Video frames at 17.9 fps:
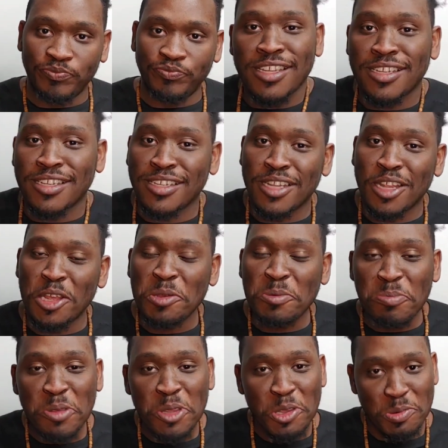
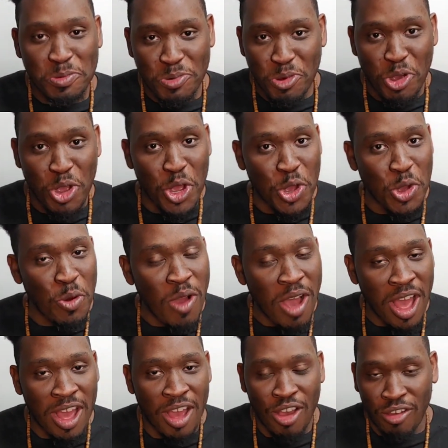Some people go
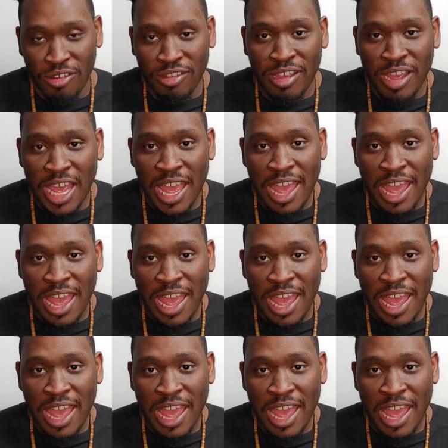out